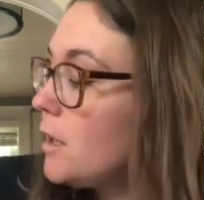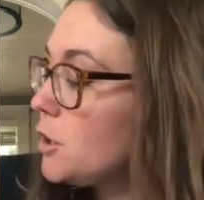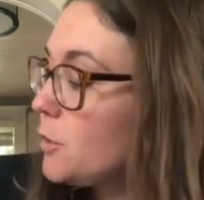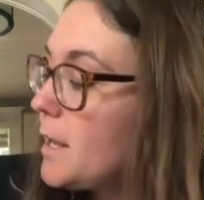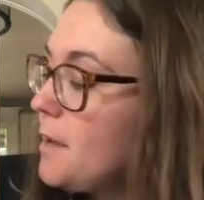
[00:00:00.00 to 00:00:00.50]

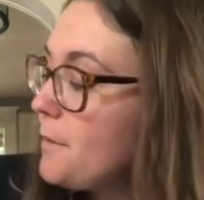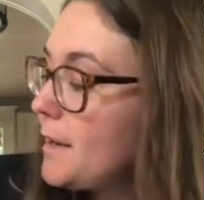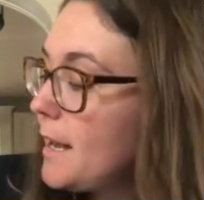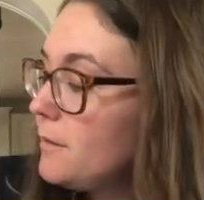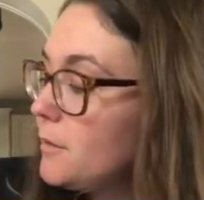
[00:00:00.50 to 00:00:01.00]
So he went
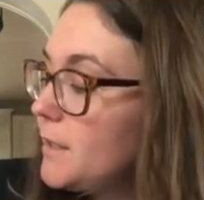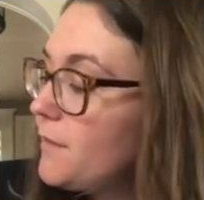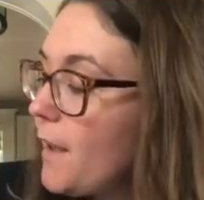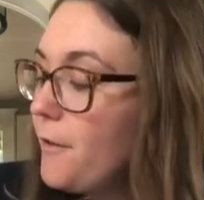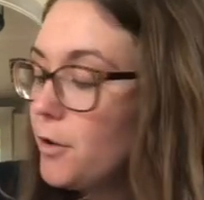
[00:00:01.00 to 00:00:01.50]
out to his
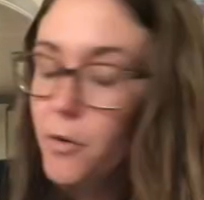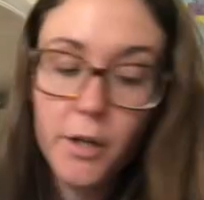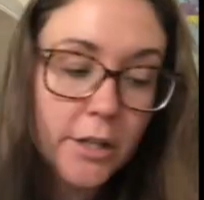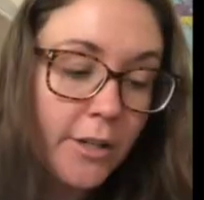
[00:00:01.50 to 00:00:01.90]
favorite cork